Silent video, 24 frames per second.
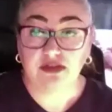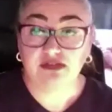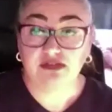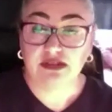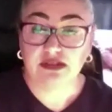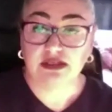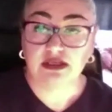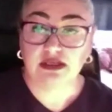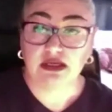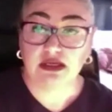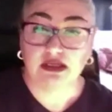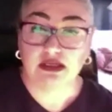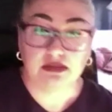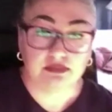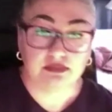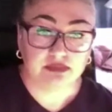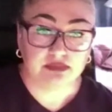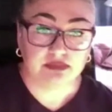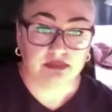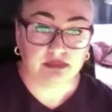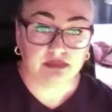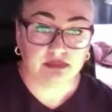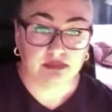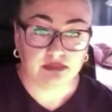about that
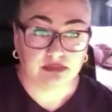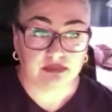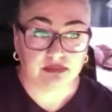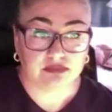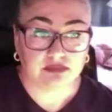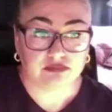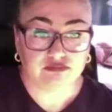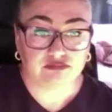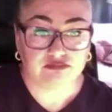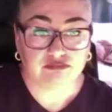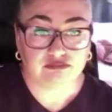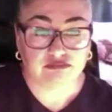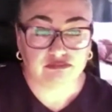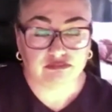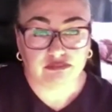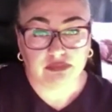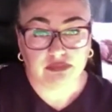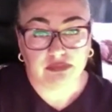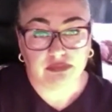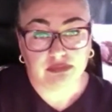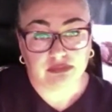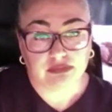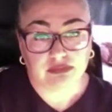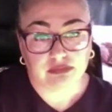process. But just
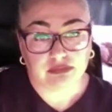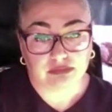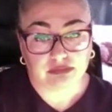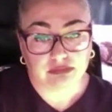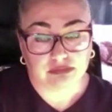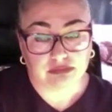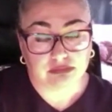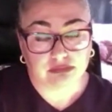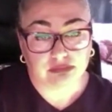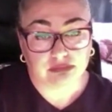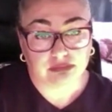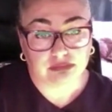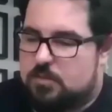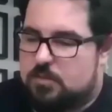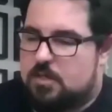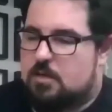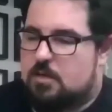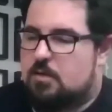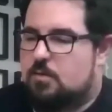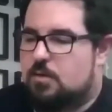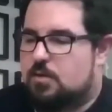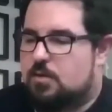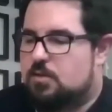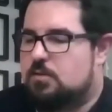coming back to
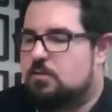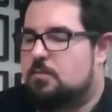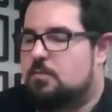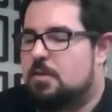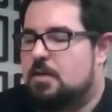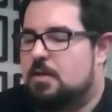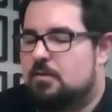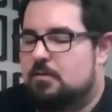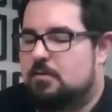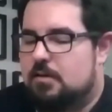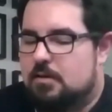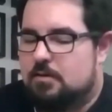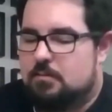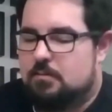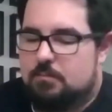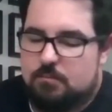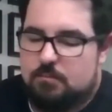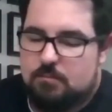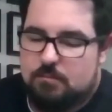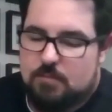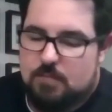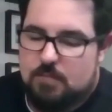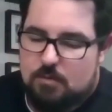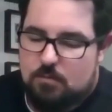second question about
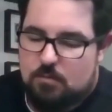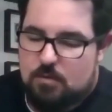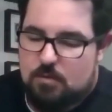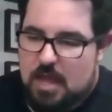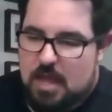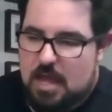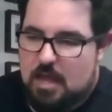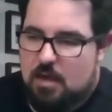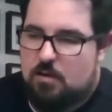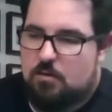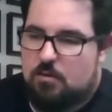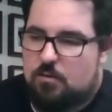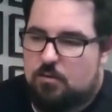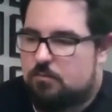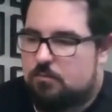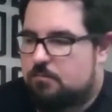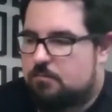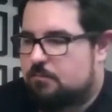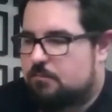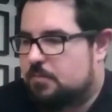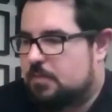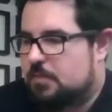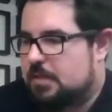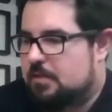how
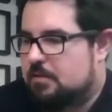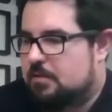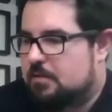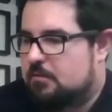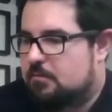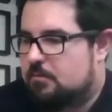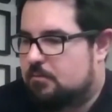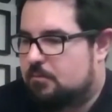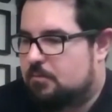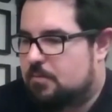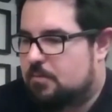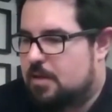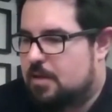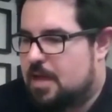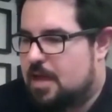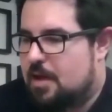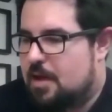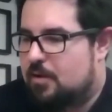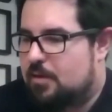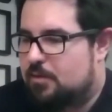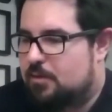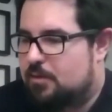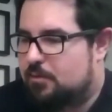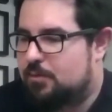
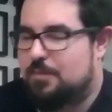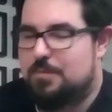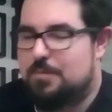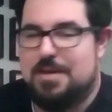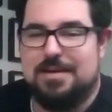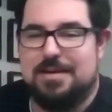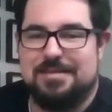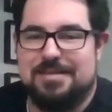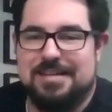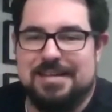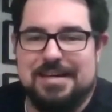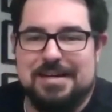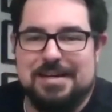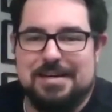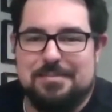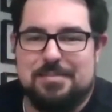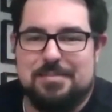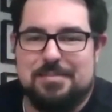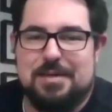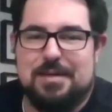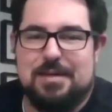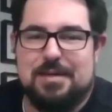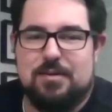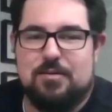I thought about
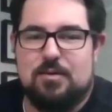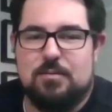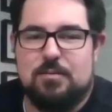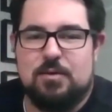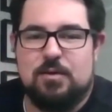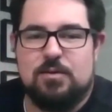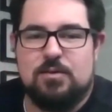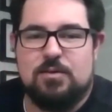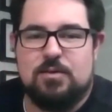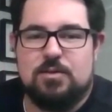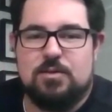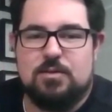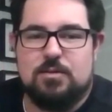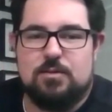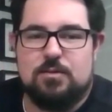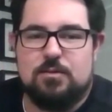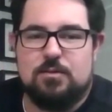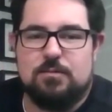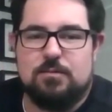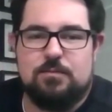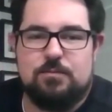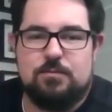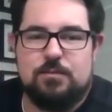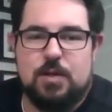being a criminologist,
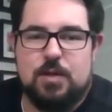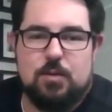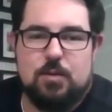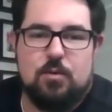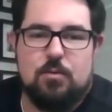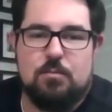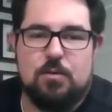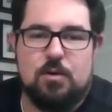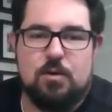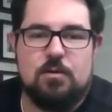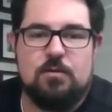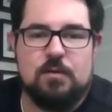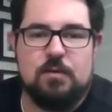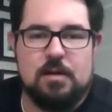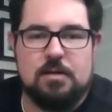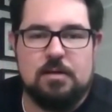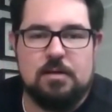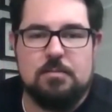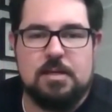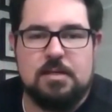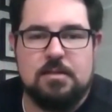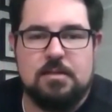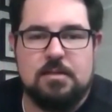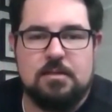or what
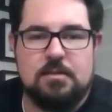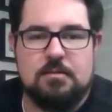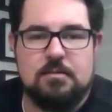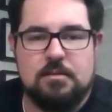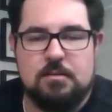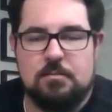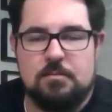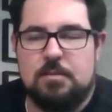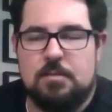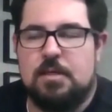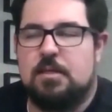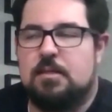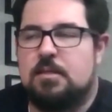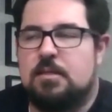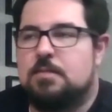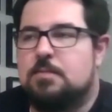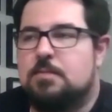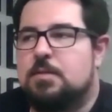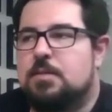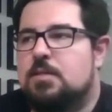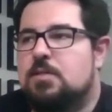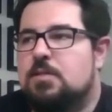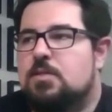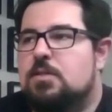motivated me to be in this
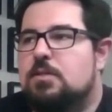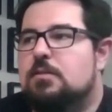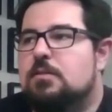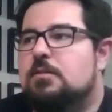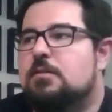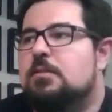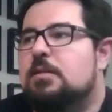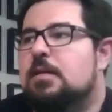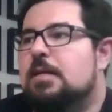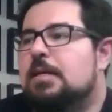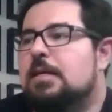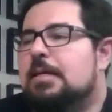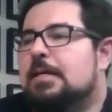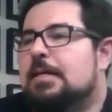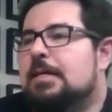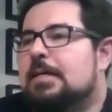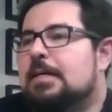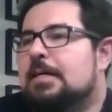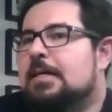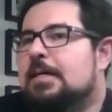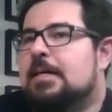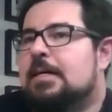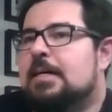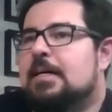position.
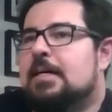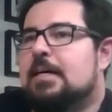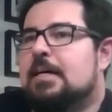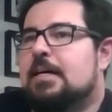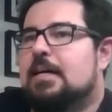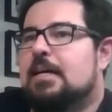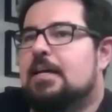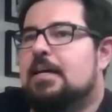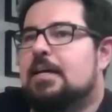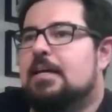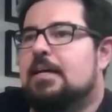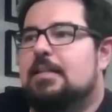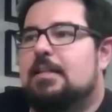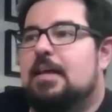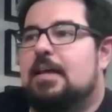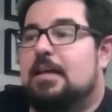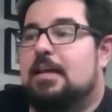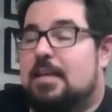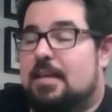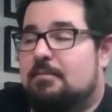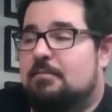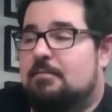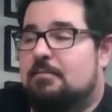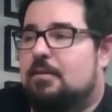
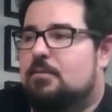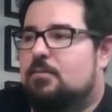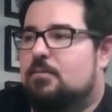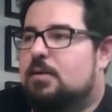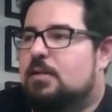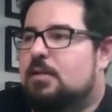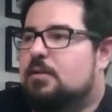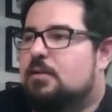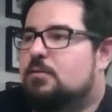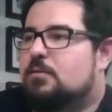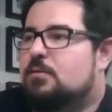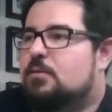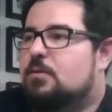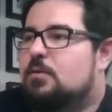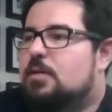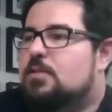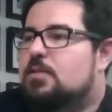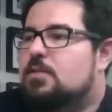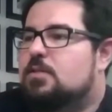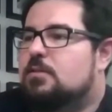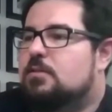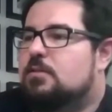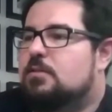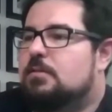Again, a really good
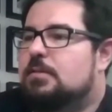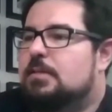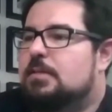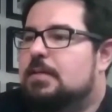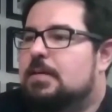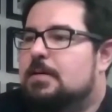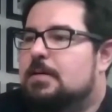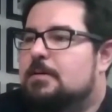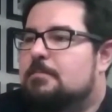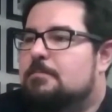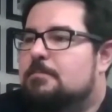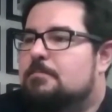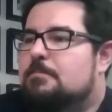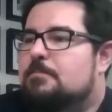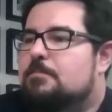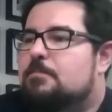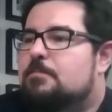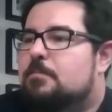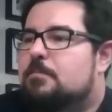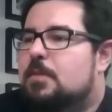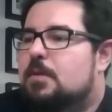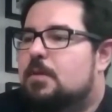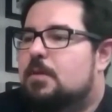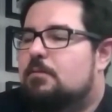question.
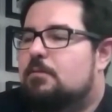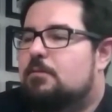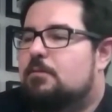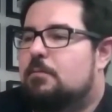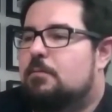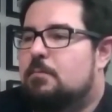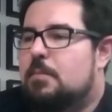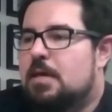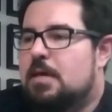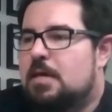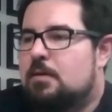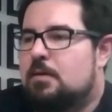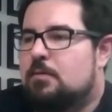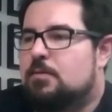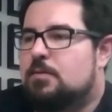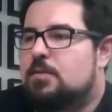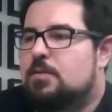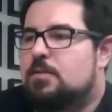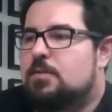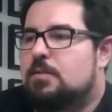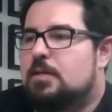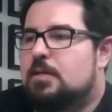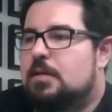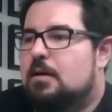For me, it
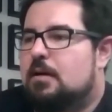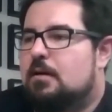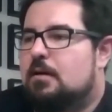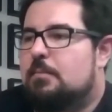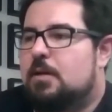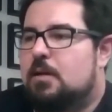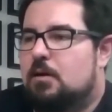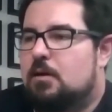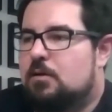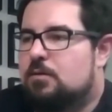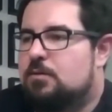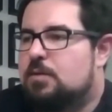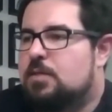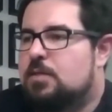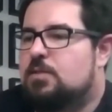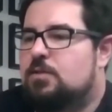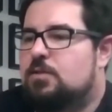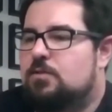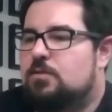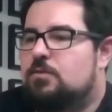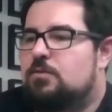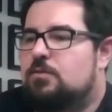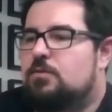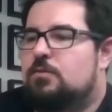was, I always
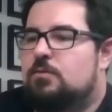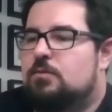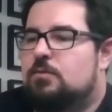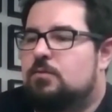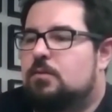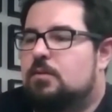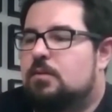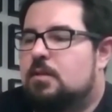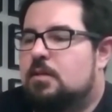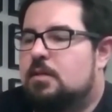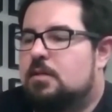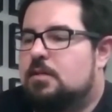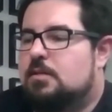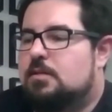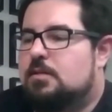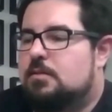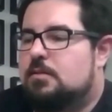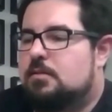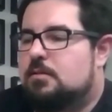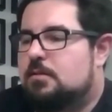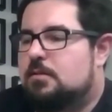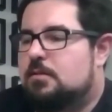knew that,